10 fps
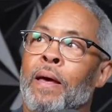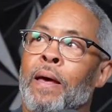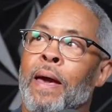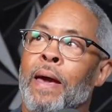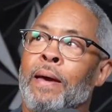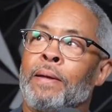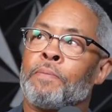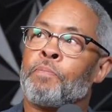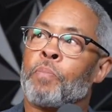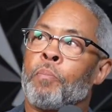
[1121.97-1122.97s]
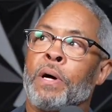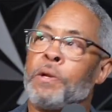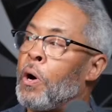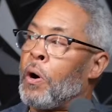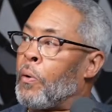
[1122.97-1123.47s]
But
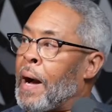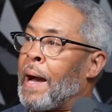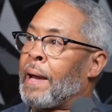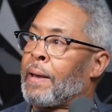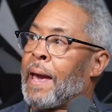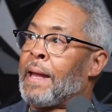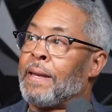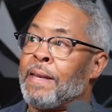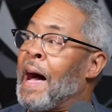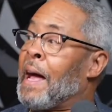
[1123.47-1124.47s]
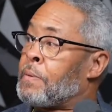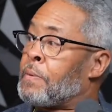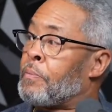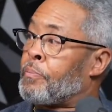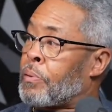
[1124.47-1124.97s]
no, I had not
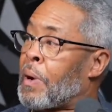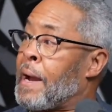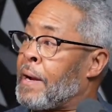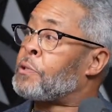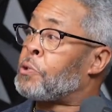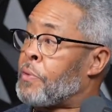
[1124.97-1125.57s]
prior to